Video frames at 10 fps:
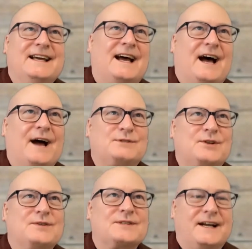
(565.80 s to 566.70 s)
I'm
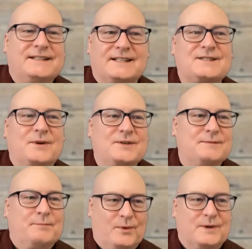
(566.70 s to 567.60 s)
sure there's contexts where it's
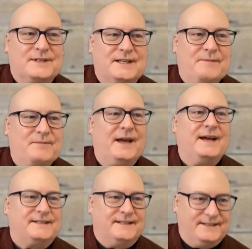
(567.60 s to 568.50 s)
important to keep
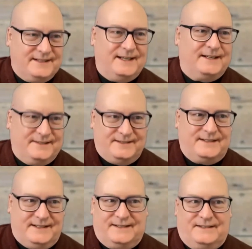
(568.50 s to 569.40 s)
that
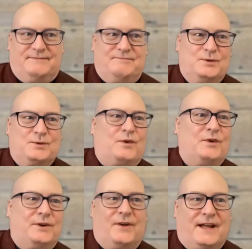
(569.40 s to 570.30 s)
and
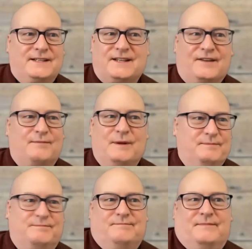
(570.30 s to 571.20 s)
useful and all that stuff, but
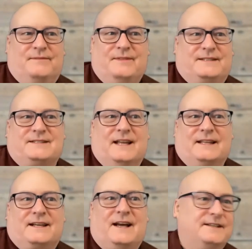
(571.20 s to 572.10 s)
that's
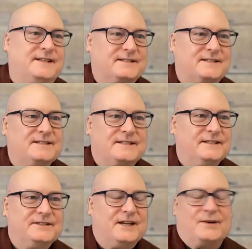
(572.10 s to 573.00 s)
not the context I see
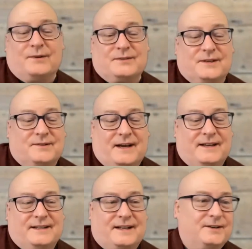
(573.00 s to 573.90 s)
in general. So
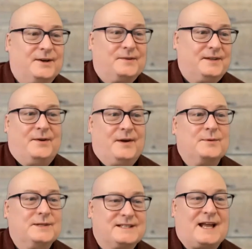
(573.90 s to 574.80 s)
I don't know. I
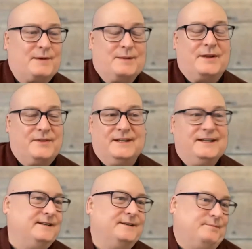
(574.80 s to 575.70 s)
wouldn't stop anybody that
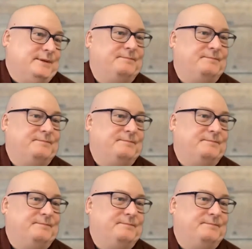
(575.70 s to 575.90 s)
needed it. But